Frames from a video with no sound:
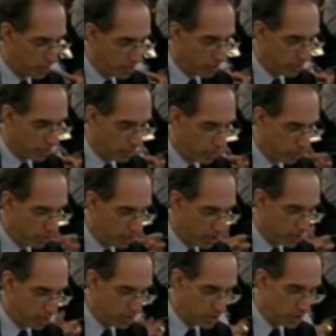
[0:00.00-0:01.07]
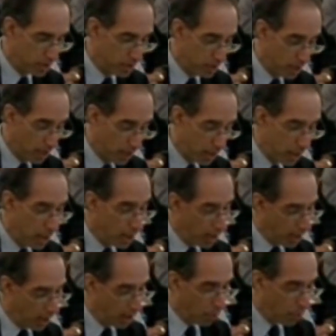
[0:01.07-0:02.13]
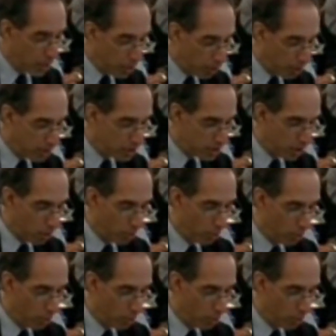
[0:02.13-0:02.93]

we're, we're very interested in that. Uh, we also